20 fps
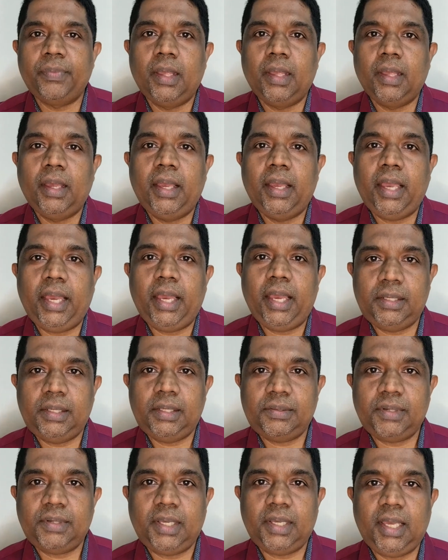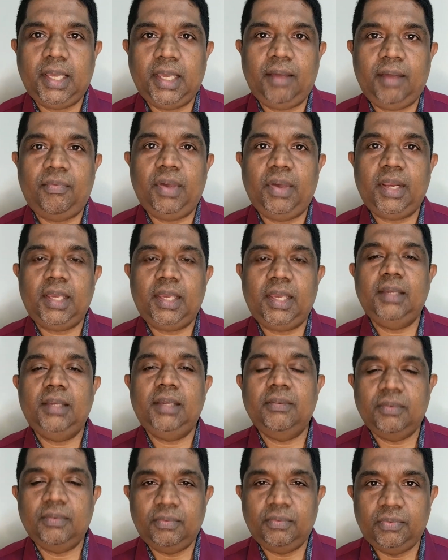entering a very
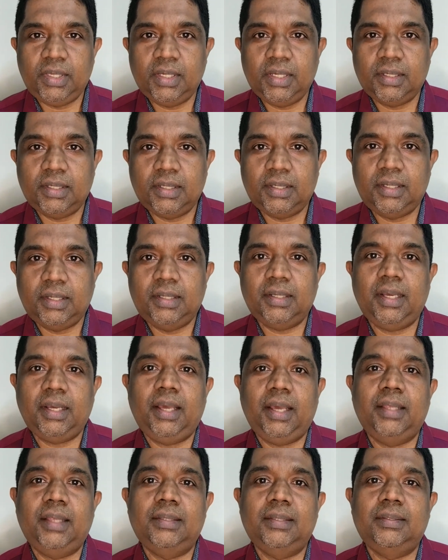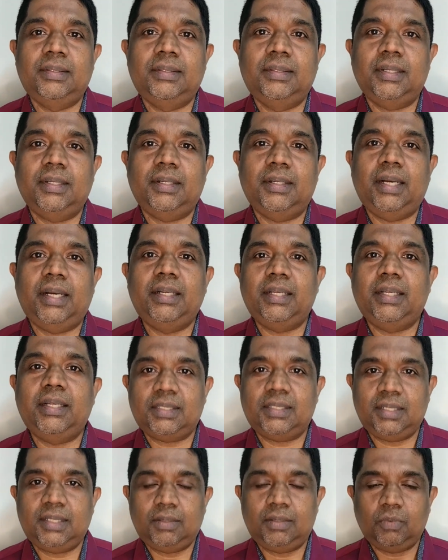weird and
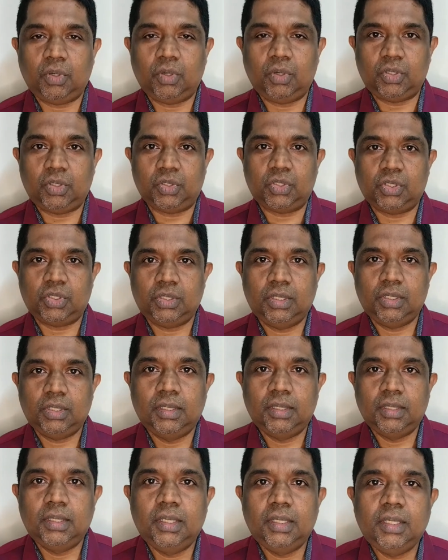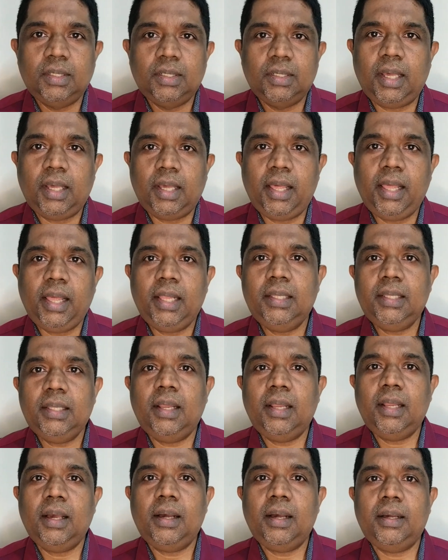untested waters. And
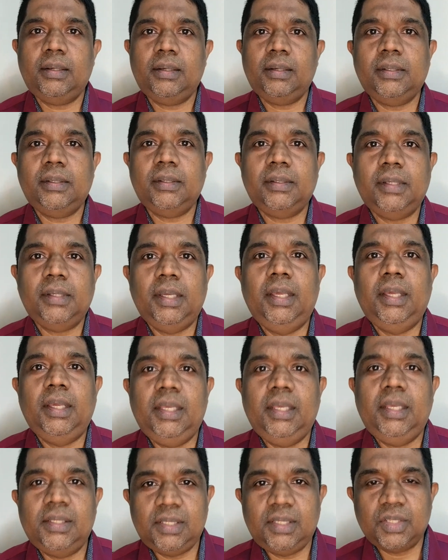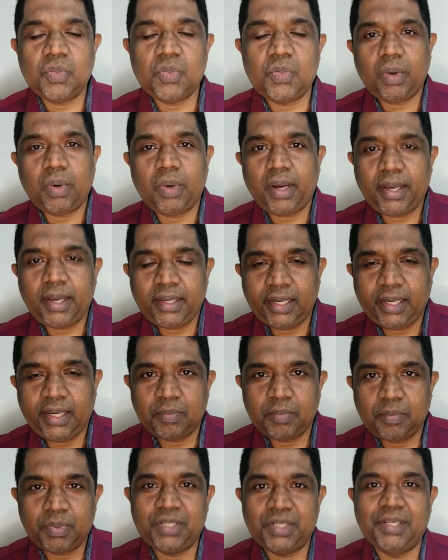is this why
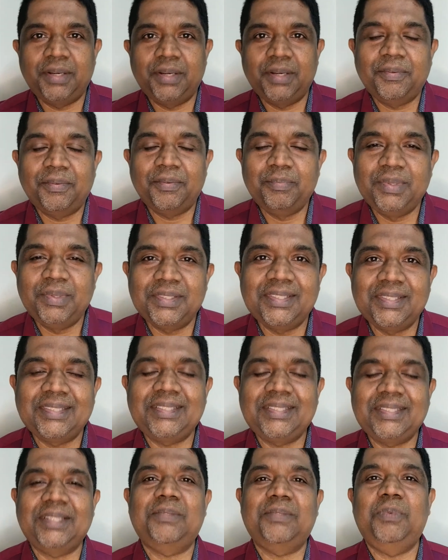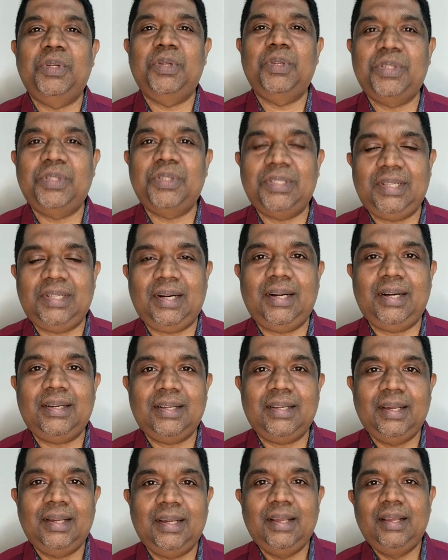90% of businesses which start
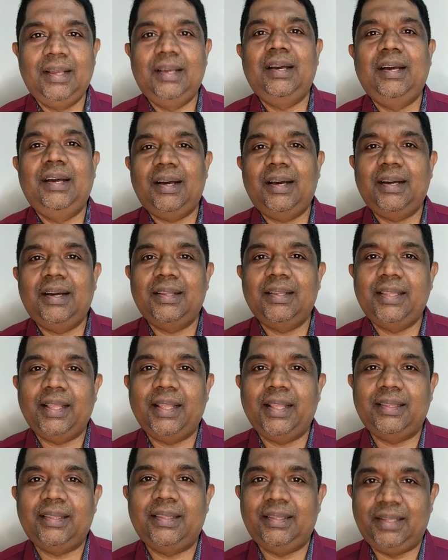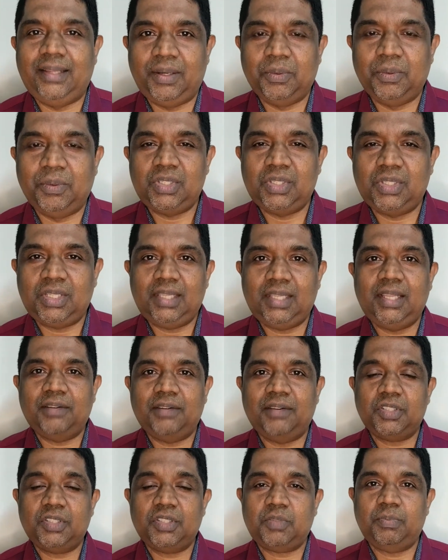that they don't see their
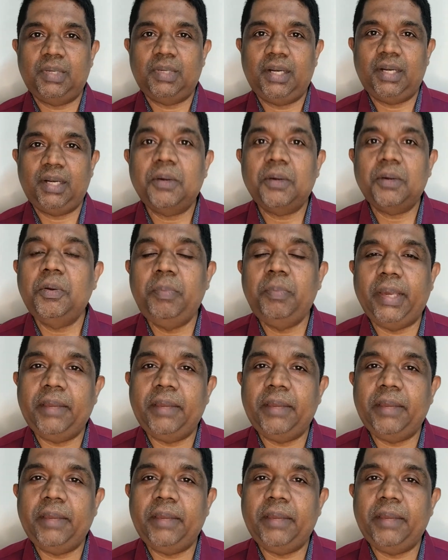first birthday? Could be.